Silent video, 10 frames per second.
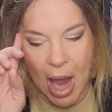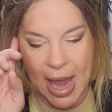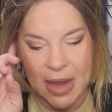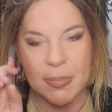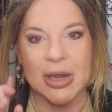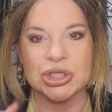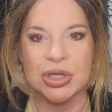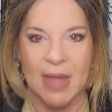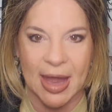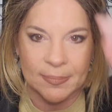I had
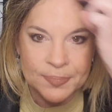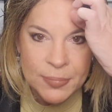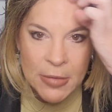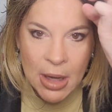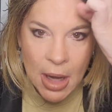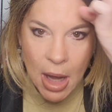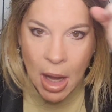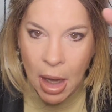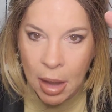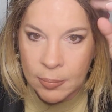mentioned that
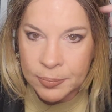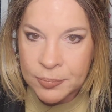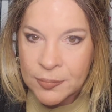I